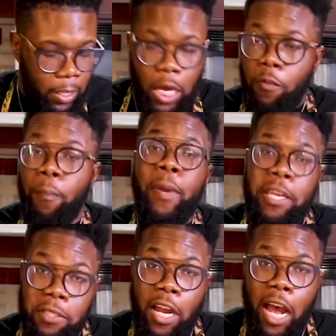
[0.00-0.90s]
of a
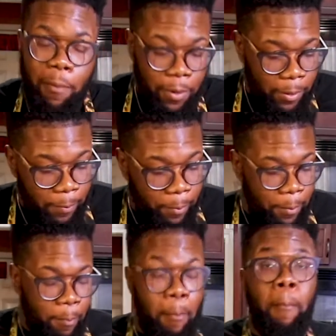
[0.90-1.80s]
peach cobbler
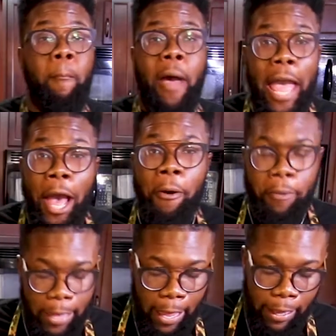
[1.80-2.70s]
pound
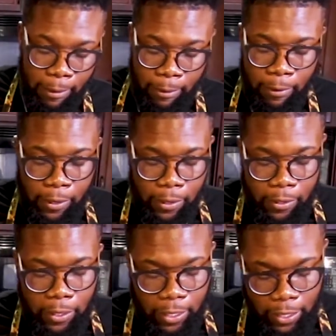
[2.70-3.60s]
cake.
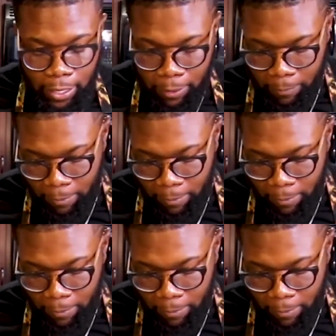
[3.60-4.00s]
Look at there.